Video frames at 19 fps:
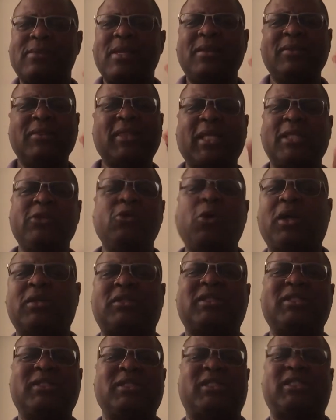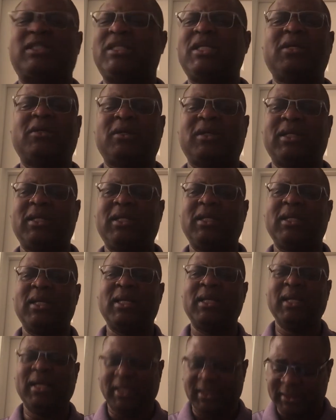that you are sincerely
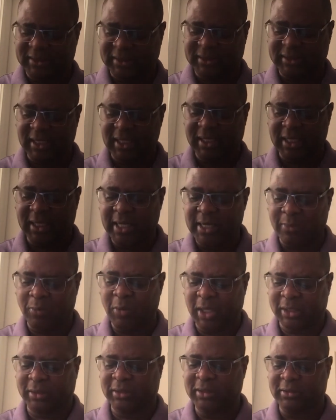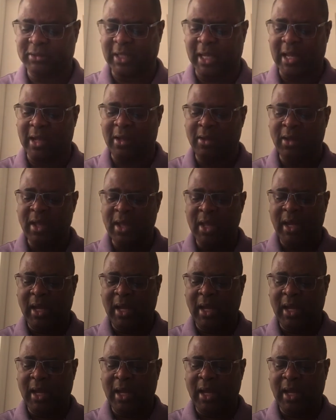seeking him. Watch this now.